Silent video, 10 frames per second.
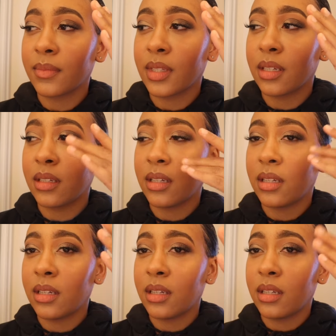
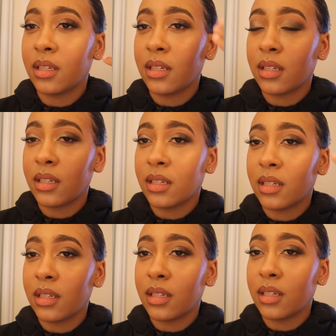[no speech]